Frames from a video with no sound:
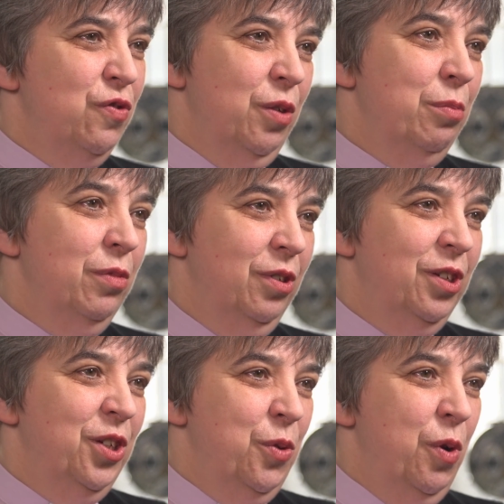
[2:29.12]
of them,
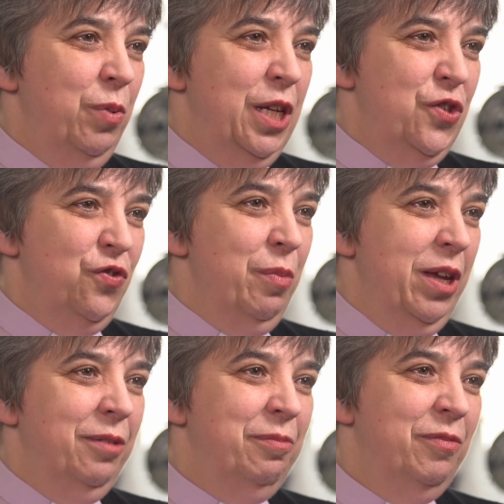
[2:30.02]
were pleased for
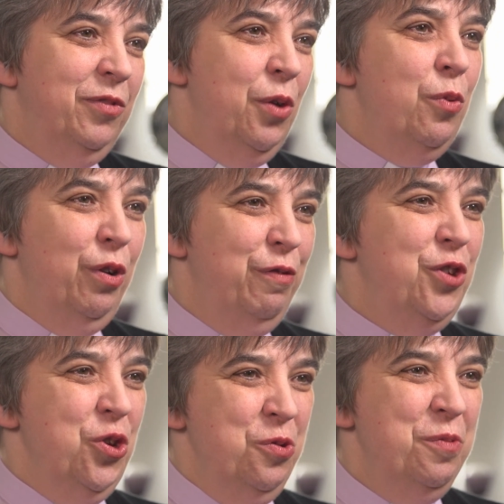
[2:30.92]
me. There were a
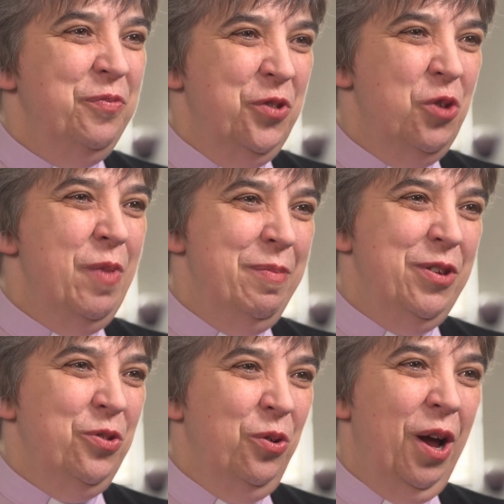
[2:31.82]
few who
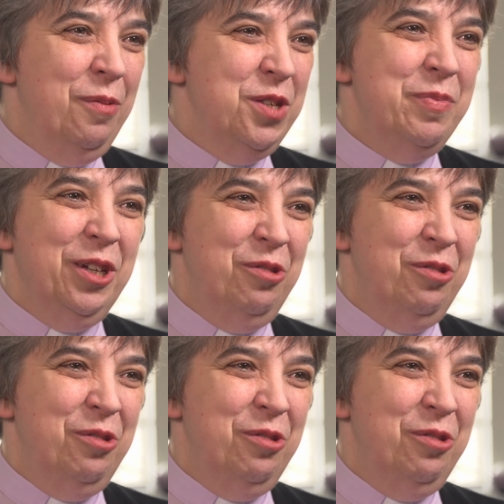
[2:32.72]
maybe thought I was a bit